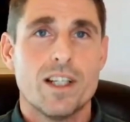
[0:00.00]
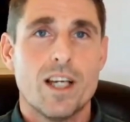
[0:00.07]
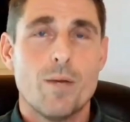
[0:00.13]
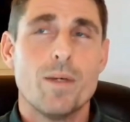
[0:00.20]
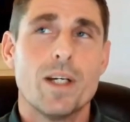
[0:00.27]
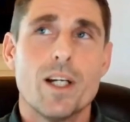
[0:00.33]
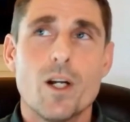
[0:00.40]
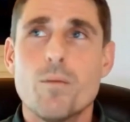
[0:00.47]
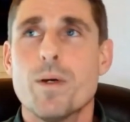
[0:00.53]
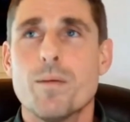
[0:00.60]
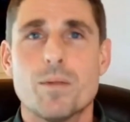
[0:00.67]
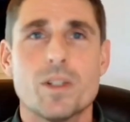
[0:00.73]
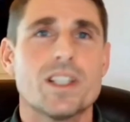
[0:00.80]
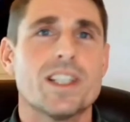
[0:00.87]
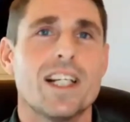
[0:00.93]
I mean, I know
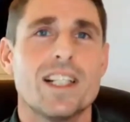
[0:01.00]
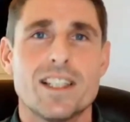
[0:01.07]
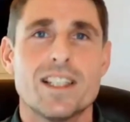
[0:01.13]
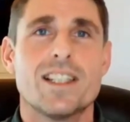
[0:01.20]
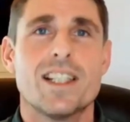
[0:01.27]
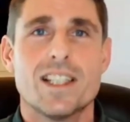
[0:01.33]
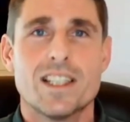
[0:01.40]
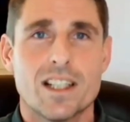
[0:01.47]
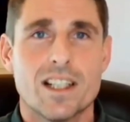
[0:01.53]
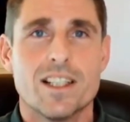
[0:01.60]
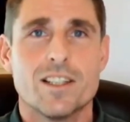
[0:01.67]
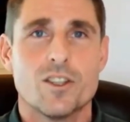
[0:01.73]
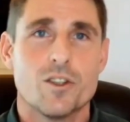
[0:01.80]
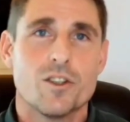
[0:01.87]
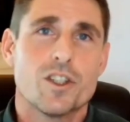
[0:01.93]
people say statistically
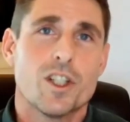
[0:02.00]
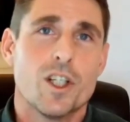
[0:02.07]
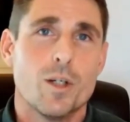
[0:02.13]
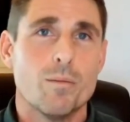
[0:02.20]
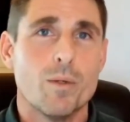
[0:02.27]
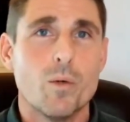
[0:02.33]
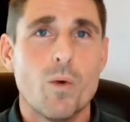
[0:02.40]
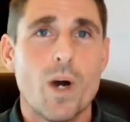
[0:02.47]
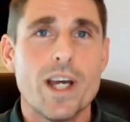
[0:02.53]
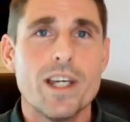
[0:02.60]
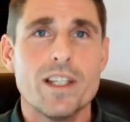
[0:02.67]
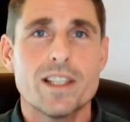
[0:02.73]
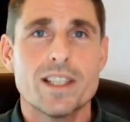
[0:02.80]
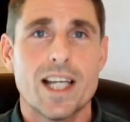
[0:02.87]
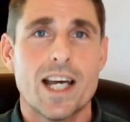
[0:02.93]
it's uncertain, but why
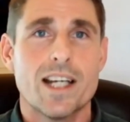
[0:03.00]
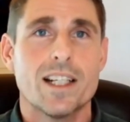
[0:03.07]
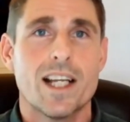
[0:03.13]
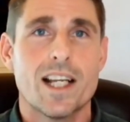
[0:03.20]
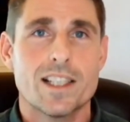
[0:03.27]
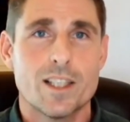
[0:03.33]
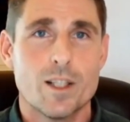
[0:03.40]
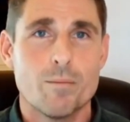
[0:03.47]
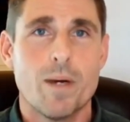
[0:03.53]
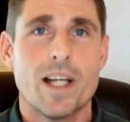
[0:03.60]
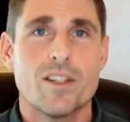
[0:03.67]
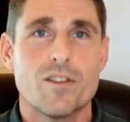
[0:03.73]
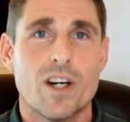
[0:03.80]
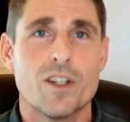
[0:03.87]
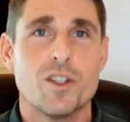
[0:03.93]
you tie an elastic
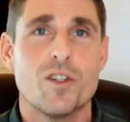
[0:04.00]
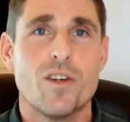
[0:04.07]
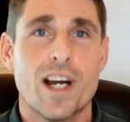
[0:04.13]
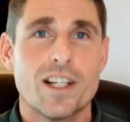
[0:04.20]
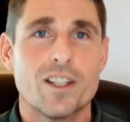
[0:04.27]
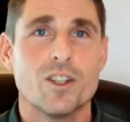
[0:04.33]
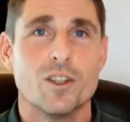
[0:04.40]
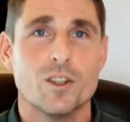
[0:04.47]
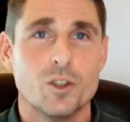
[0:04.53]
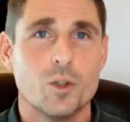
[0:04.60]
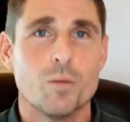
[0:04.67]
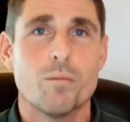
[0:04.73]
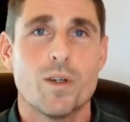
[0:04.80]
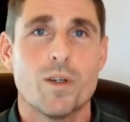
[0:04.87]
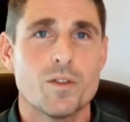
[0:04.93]
band around your ankle and
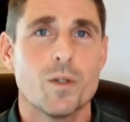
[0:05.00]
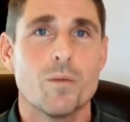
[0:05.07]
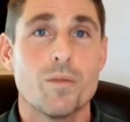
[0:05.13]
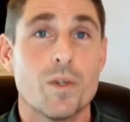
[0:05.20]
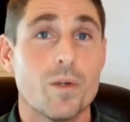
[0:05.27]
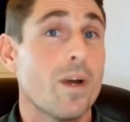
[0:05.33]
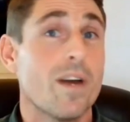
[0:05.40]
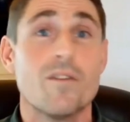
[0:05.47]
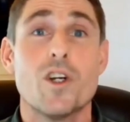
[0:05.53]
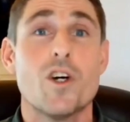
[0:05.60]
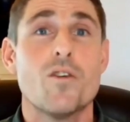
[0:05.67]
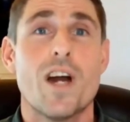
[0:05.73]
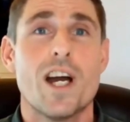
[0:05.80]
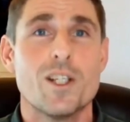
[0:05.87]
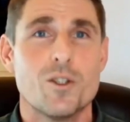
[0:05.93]
jump off something we have no
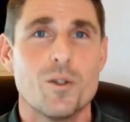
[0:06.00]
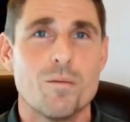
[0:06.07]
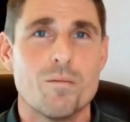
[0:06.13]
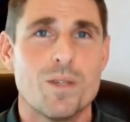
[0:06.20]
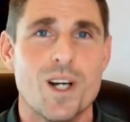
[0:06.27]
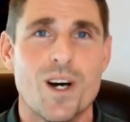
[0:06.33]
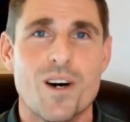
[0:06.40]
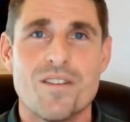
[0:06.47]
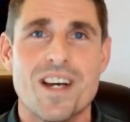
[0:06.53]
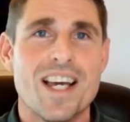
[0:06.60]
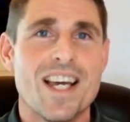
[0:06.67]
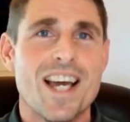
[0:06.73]
right jumping off,